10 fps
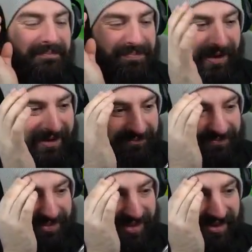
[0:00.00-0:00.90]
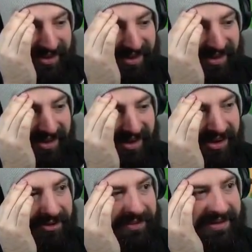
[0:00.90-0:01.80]
But,
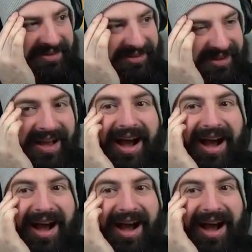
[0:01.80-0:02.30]
oh my god.